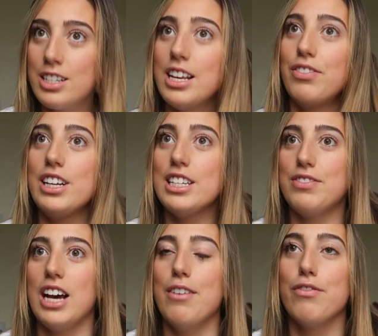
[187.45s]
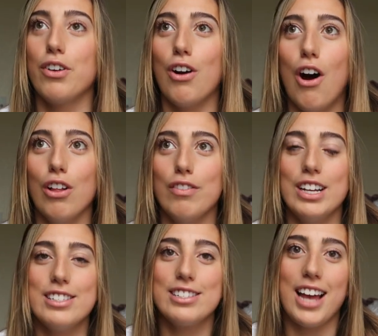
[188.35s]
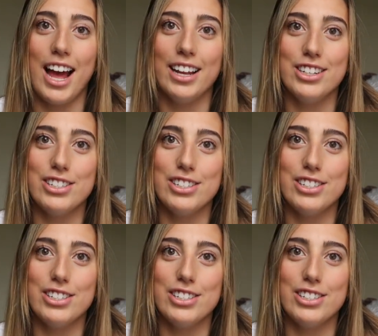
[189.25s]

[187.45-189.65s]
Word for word: definitely a tough time for all of us kind of